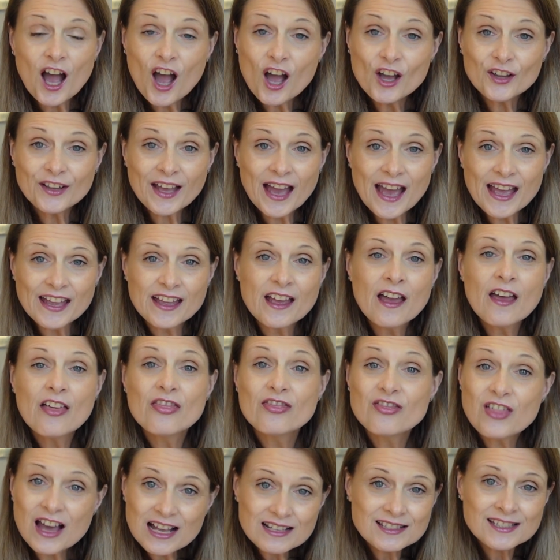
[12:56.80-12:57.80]
Okay,
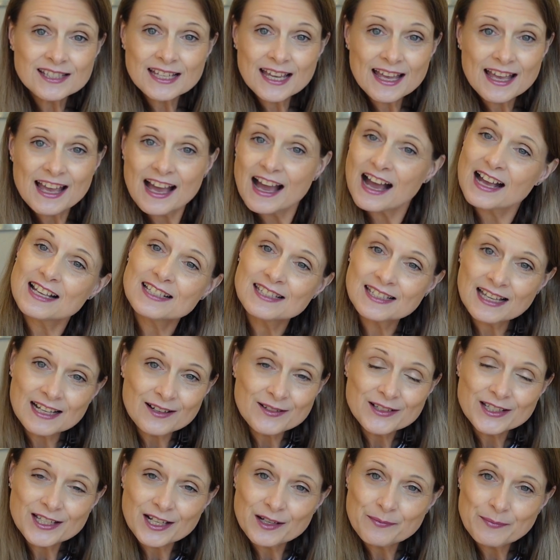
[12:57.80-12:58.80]
that's it. I said it
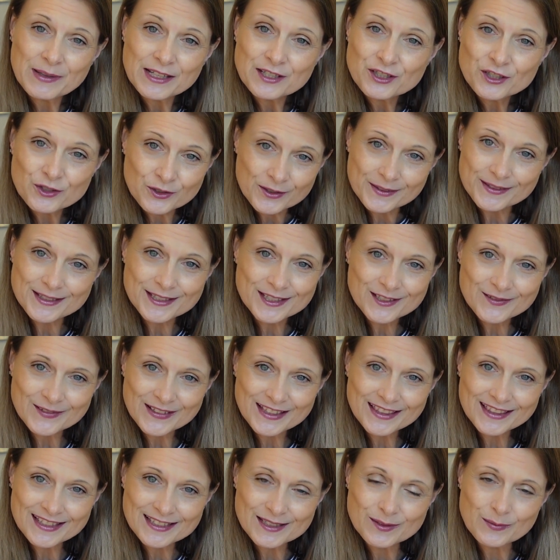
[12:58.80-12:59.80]
was going to be short and
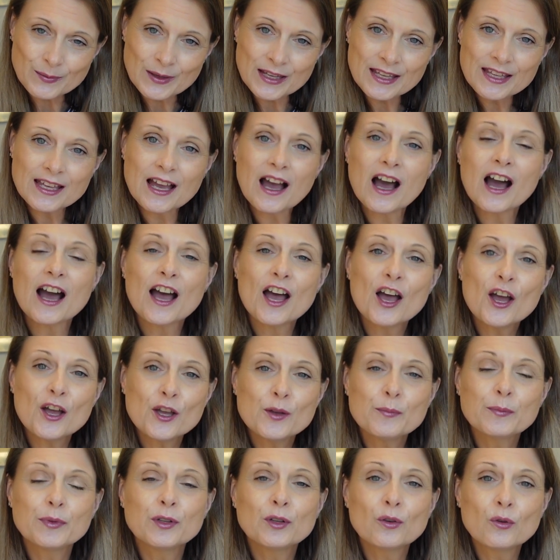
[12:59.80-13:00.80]
sweet this week. I
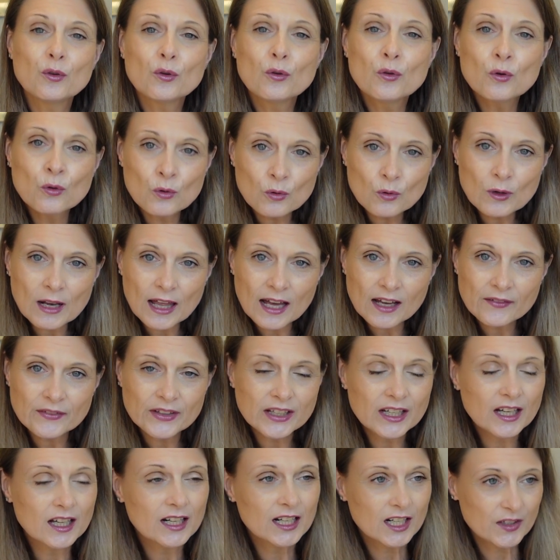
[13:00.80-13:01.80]
hope you're all
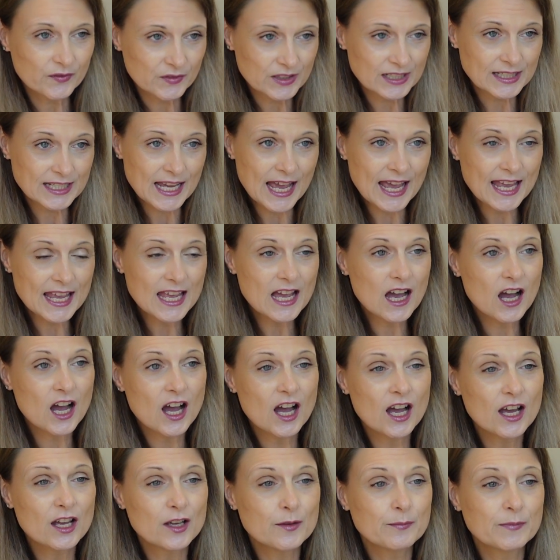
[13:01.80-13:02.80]
having a lovely day. I
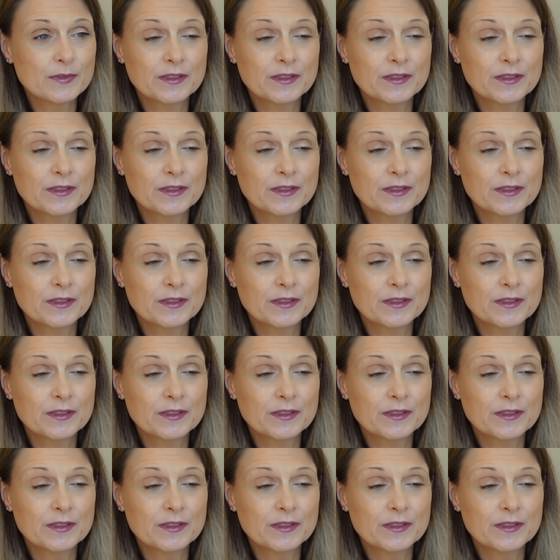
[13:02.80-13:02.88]
hope